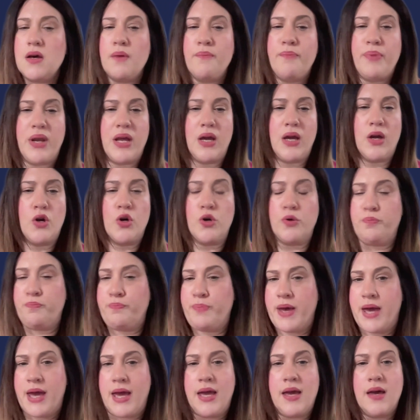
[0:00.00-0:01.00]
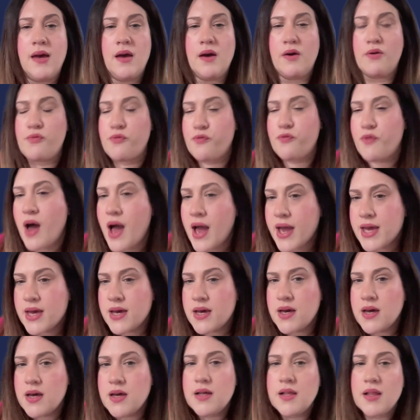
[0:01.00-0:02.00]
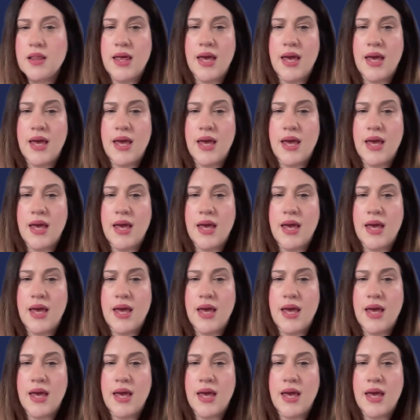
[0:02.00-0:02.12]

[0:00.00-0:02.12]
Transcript: but it could be fire,